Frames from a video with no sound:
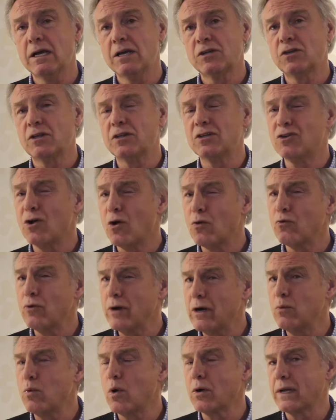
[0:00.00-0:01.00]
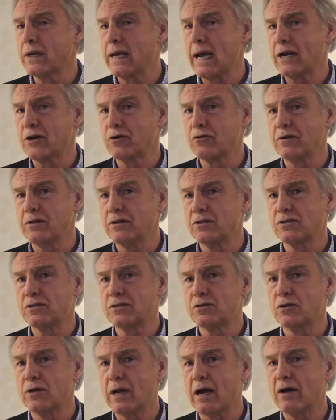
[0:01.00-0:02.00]
So there's not really one category that
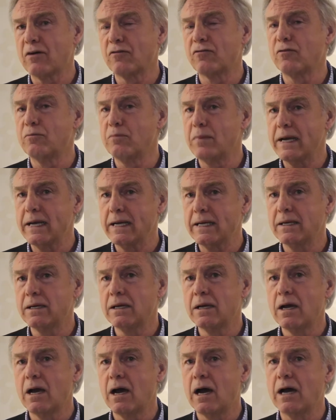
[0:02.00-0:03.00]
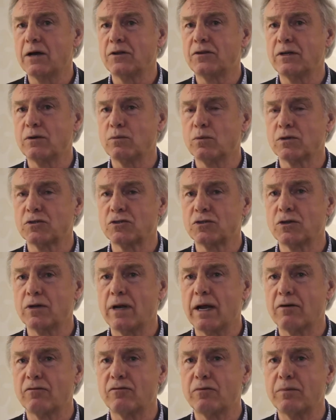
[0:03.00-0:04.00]
stood out for me. I think what
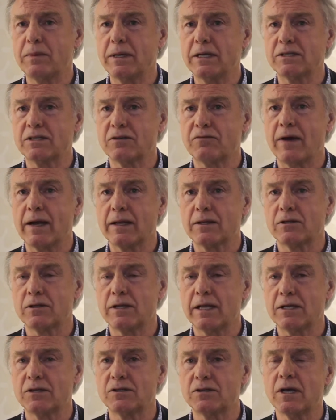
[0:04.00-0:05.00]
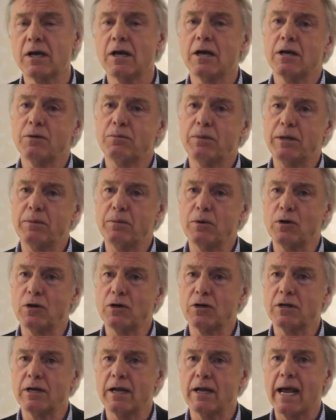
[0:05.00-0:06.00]
stood out for me is the fact that there's people
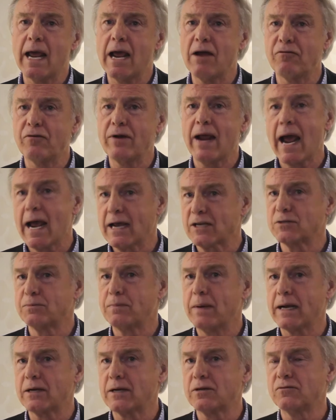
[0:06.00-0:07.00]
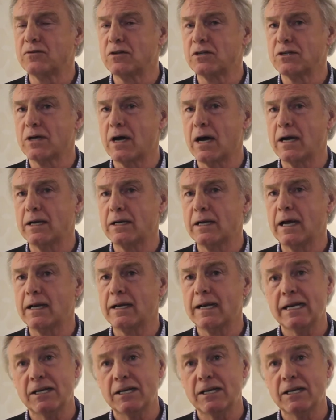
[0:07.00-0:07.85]
looking at every aspect of design and